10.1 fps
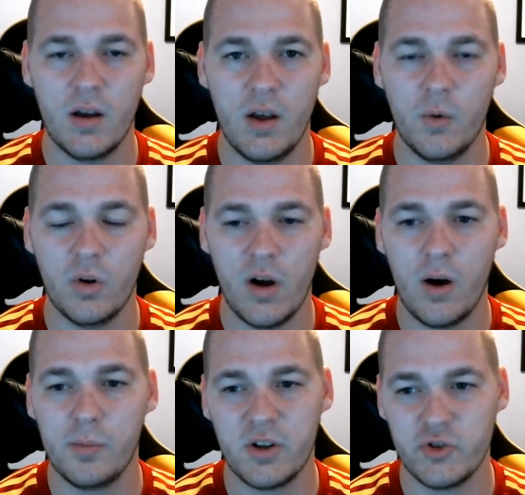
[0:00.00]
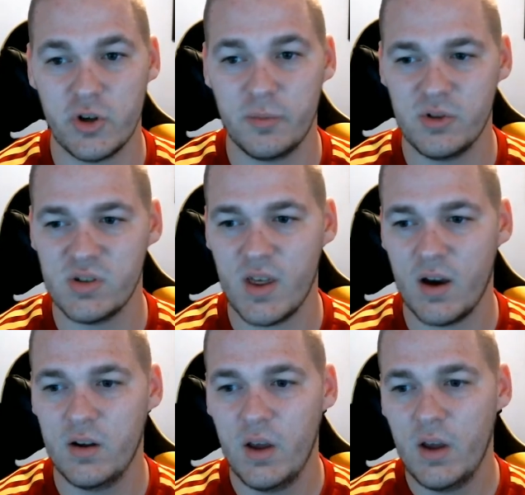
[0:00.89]
will help contribute to
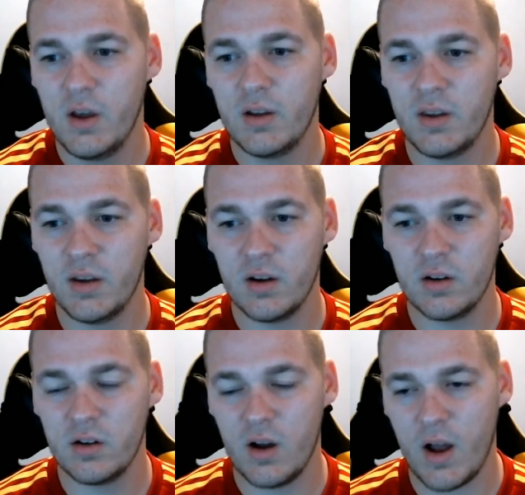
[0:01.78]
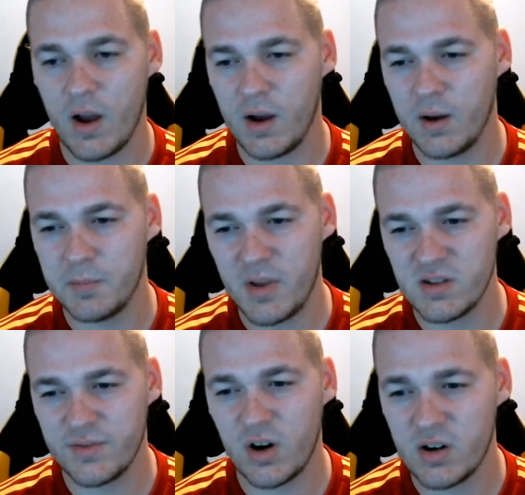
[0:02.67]
that. Gear,
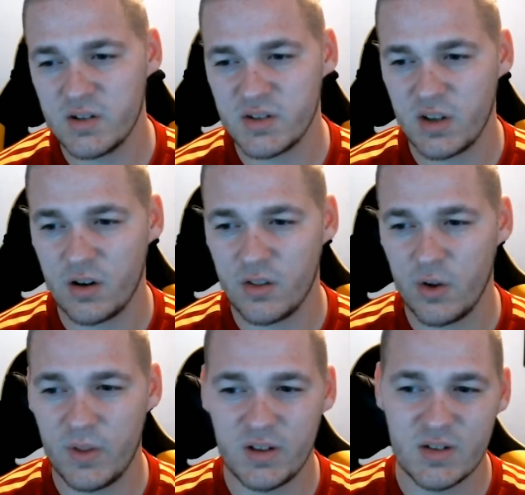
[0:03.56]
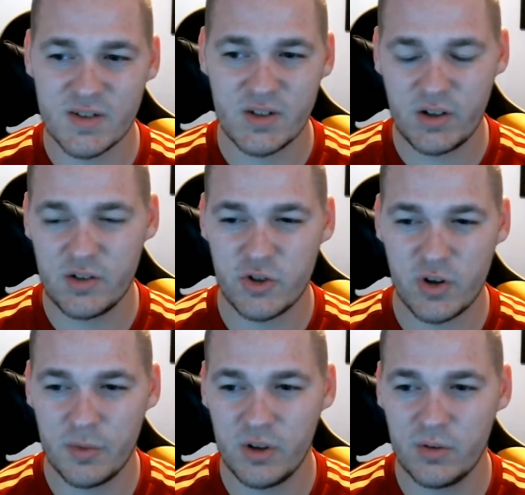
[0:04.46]
as far as gear though that doesn't
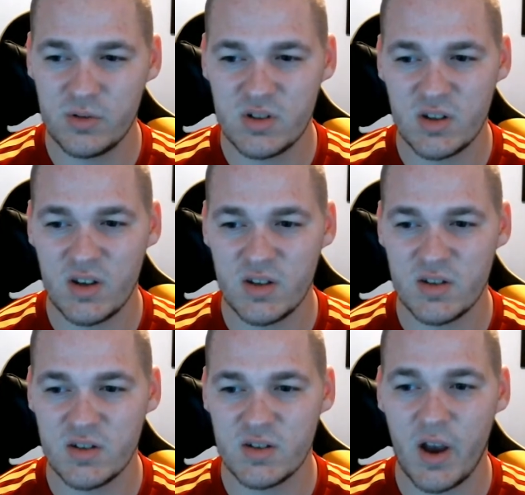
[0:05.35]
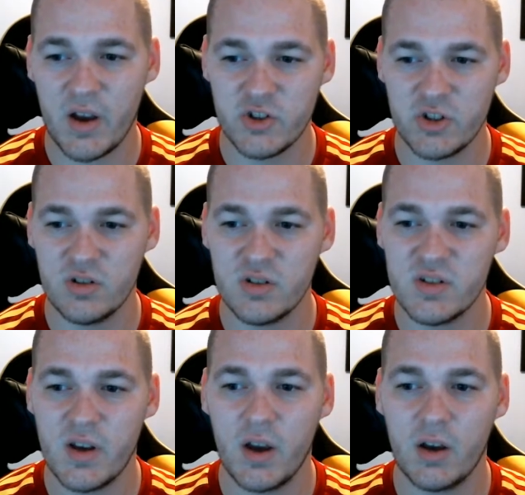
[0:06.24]
contribute, is
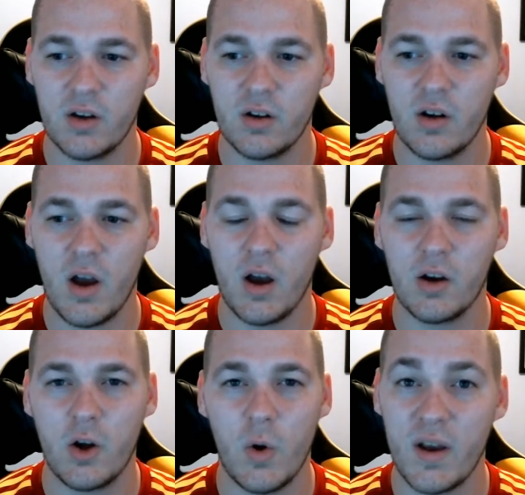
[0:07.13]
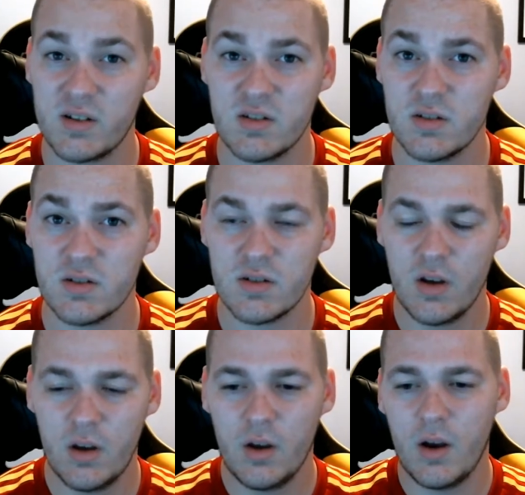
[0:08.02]
shields and codexes
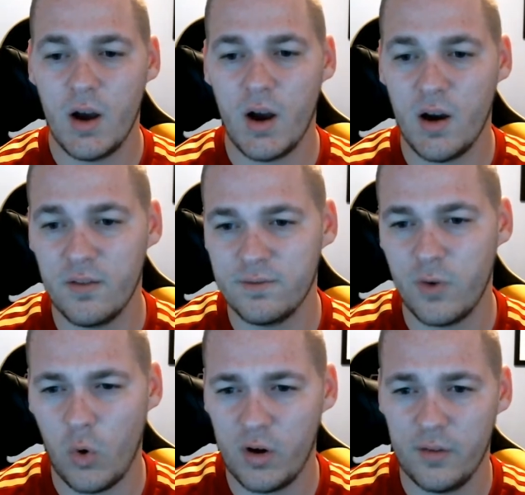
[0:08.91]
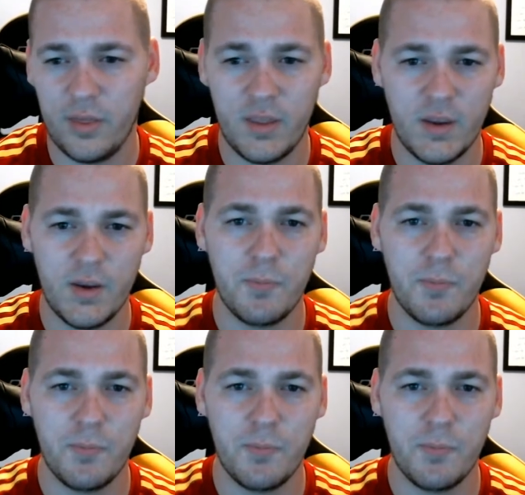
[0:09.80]
for the